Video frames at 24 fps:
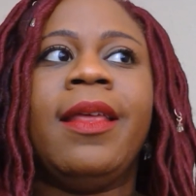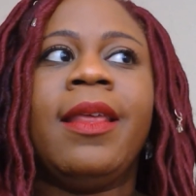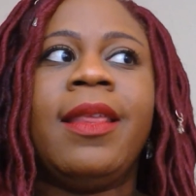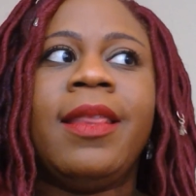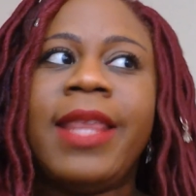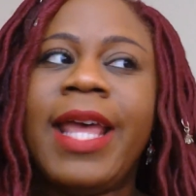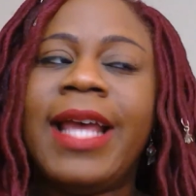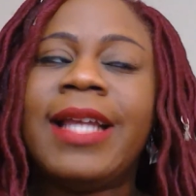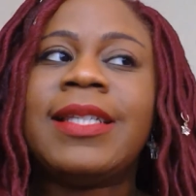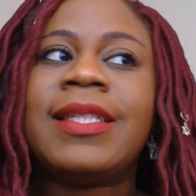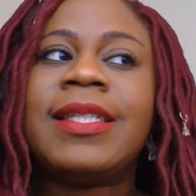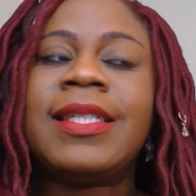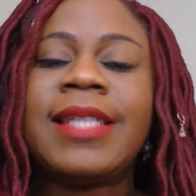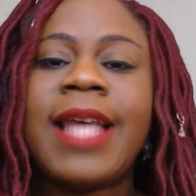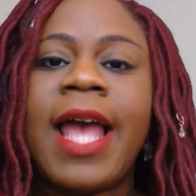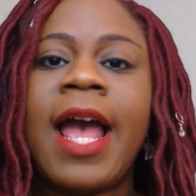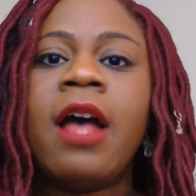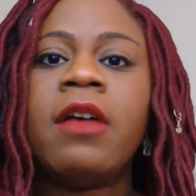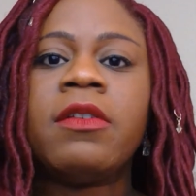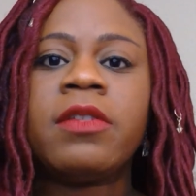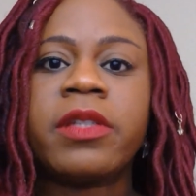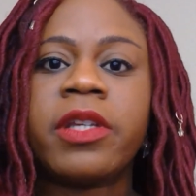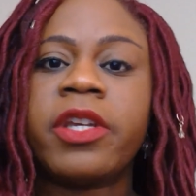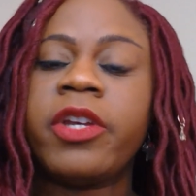That
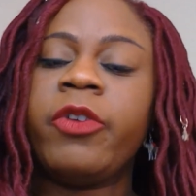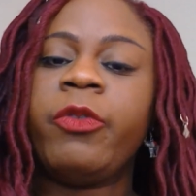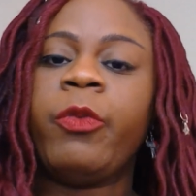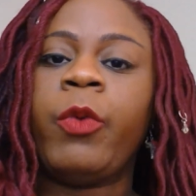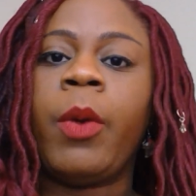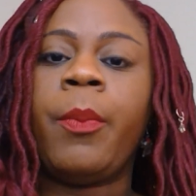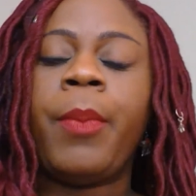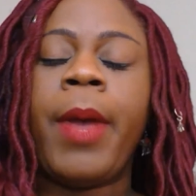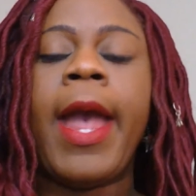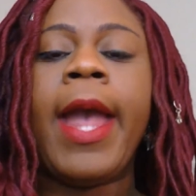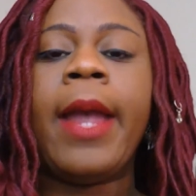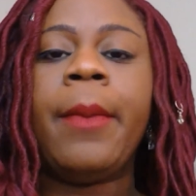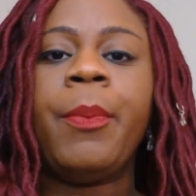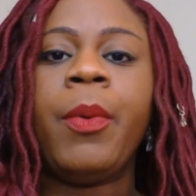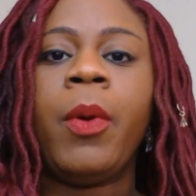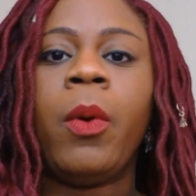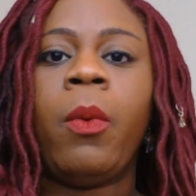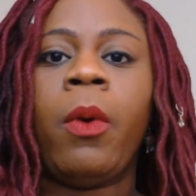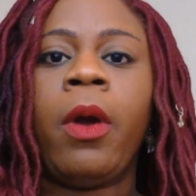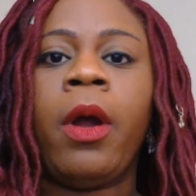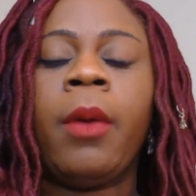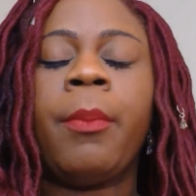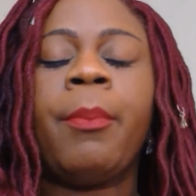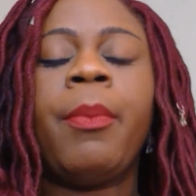sounds good for
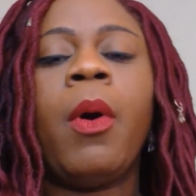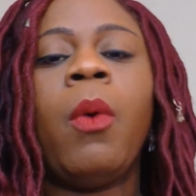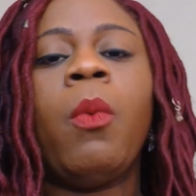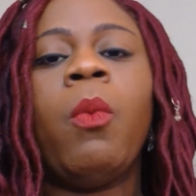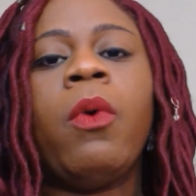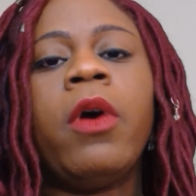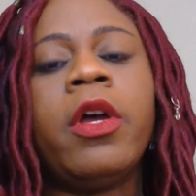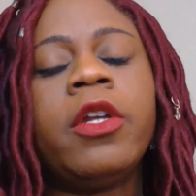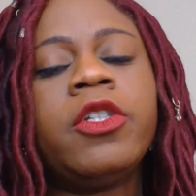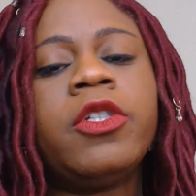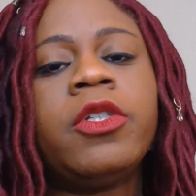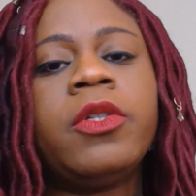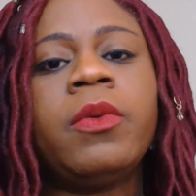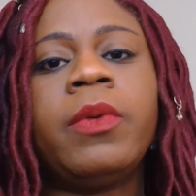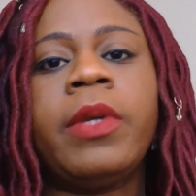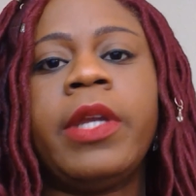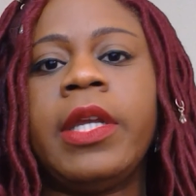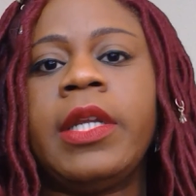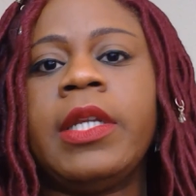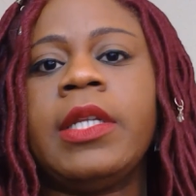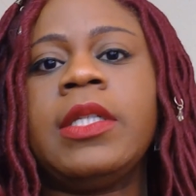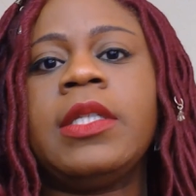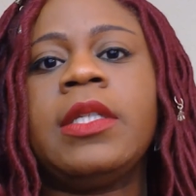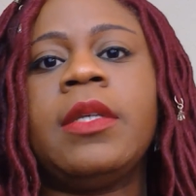paperwork, but once you
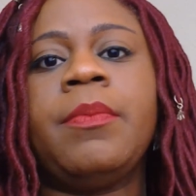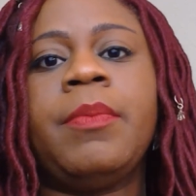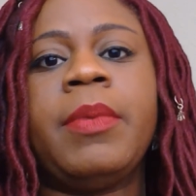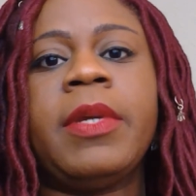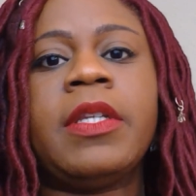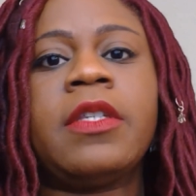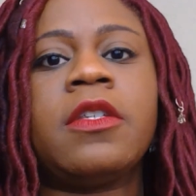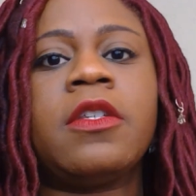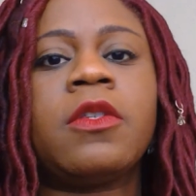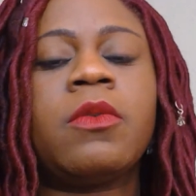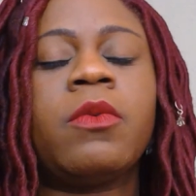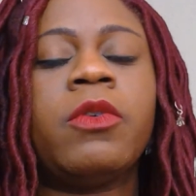get into business,